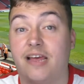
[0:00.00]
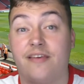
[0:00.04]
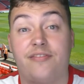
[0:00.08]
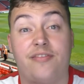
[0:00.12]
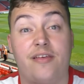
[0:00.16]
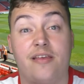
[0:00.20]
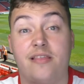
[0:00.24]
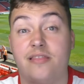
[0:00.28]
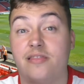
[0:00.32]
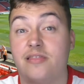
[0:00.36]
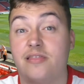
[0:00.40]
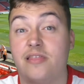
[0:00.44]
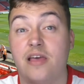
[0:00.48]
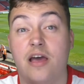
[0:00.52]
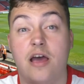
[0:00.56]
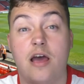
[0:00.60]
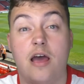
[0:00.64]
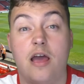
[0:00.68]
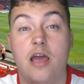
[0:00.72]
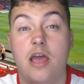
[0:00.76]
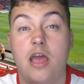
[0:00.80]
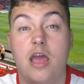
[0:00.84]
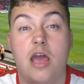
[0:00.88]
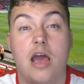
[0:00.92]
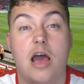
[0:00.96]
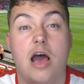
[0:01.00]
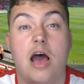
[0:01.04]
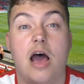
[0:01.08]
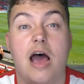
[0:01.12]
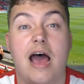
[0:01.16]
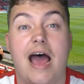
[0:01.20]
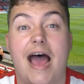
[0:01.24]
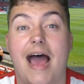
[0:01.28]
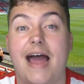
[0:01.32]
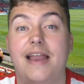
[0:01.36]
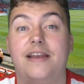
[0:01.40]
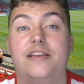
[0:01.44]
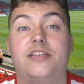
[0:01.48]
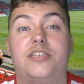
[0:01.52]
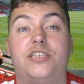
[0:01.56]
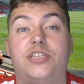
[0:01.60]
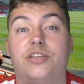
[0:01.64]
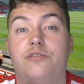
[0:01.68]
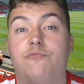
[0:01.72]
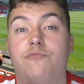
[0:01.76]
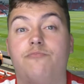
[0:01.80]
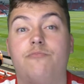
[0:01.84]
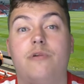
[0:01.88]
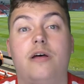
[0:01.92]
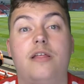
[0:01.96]
I think that uh,
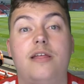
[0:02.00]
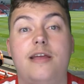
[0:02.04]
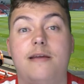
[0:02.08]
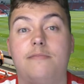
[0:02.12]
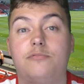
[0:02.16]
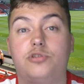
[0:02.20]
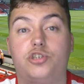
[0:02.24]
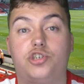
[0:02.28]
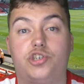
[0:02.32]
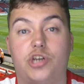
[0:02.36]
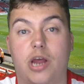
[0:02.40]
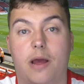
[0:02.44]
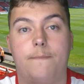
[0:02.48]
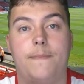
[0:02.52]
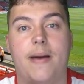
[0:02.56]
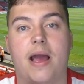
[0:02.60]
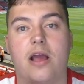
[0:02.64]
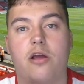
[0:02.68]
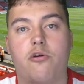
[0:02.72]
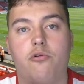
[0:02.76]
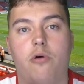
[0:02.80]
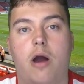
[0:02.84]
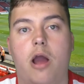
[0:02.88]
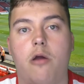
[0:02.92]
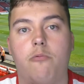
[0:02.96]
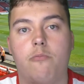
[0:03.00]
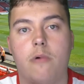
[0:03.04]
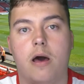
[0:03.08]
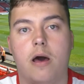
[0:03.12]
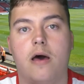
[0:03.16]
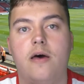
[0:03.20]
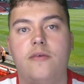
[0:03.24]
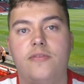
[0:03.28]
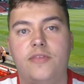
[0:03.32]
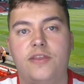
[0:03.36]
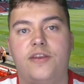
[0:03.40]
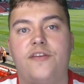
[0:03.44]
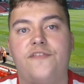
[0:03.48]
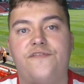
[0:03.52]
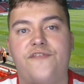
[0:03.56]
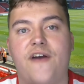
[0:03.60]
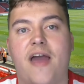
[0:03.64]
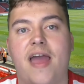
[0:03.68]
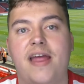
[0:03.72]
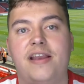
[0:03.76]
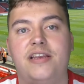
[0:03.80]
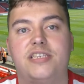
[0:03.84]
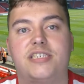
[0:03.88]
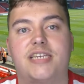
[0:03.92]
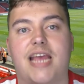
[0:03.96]
Anderson and Williams trapped back quite well in the
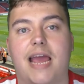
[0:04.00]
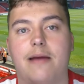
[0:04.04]
defence.